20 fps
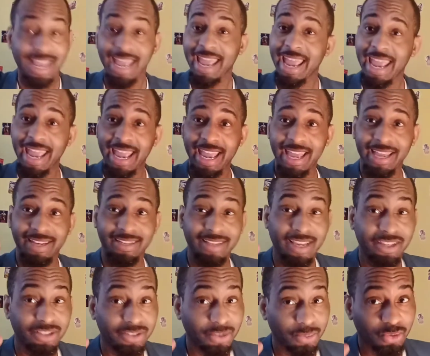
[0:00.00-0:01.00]
and
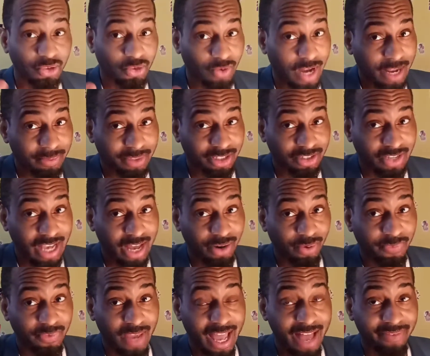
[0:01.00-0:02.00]
subscribe to the channel
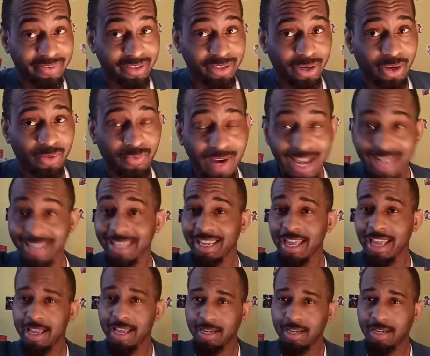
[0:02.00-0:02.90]
if you haven't already.